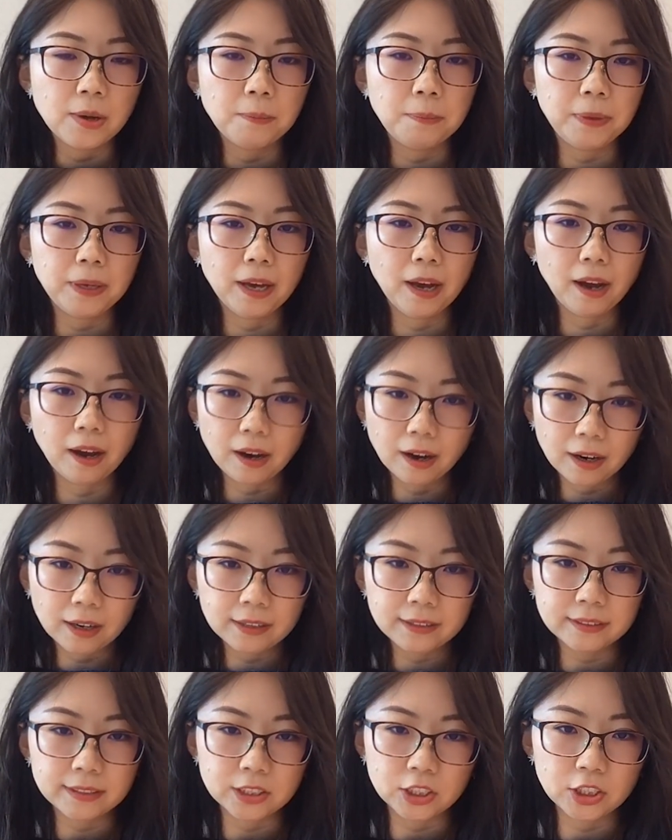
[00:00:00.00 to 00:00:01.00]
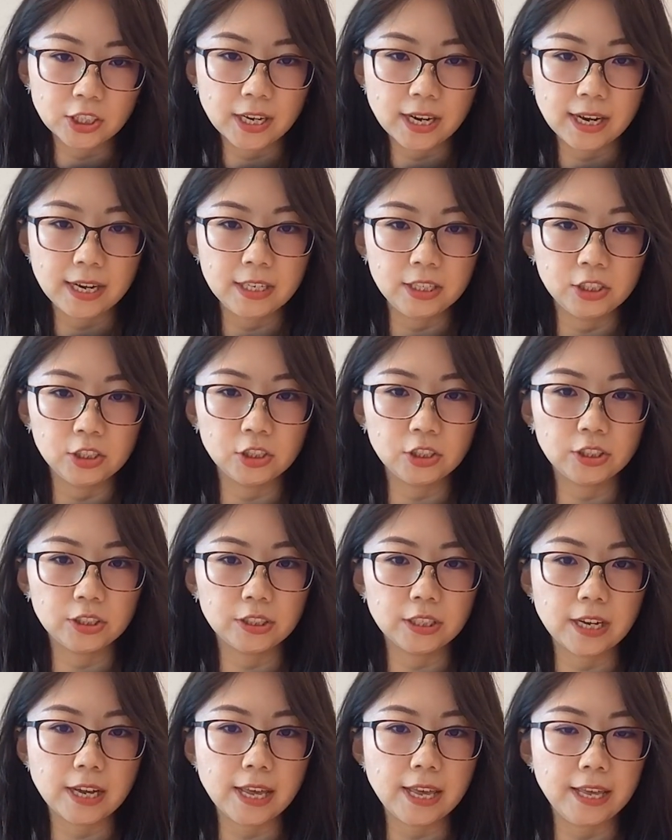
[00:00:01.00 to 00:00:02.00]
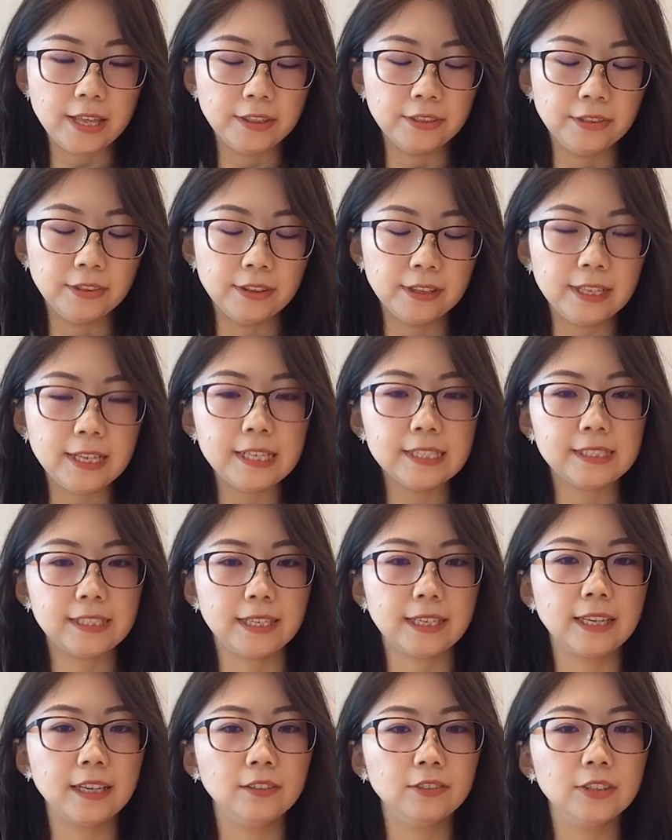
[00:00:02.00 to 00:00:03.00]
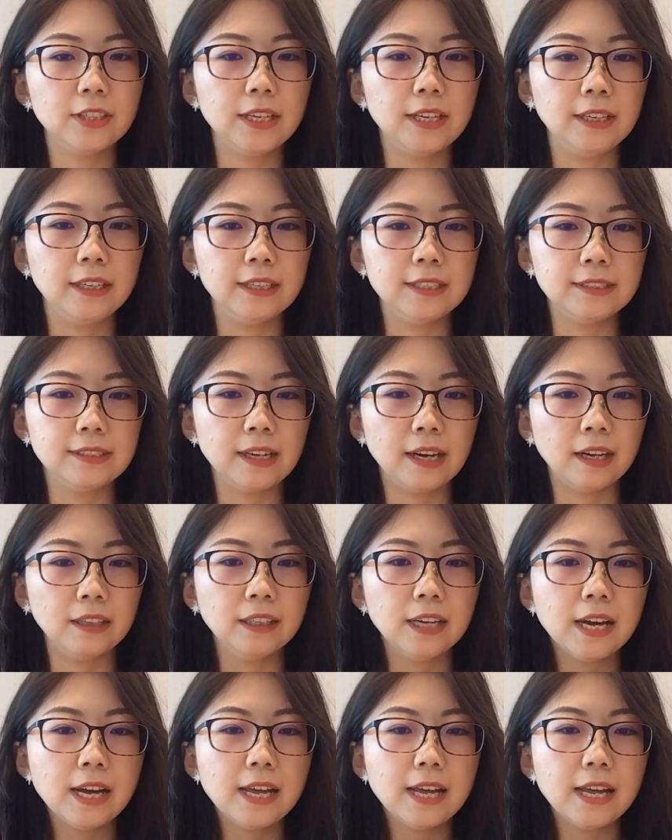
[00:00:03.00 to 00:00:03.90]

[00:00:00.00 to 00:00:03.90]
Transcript: behind the change in lease accounting is that